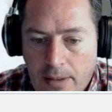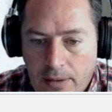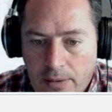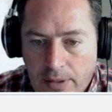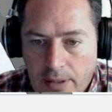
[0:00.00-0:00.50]

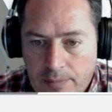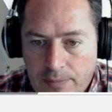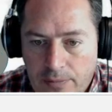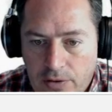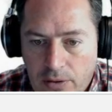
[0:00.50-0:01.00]
Okay,
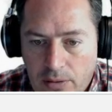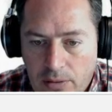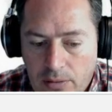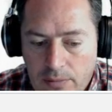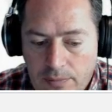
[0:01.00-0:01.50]

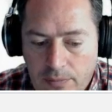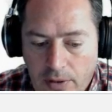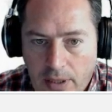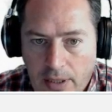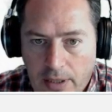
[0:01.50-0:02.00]
so
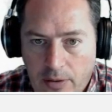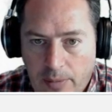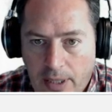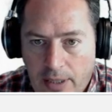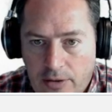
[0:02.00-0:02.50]
then I go
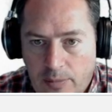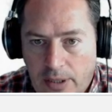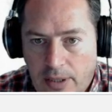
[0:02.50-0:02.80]
back to my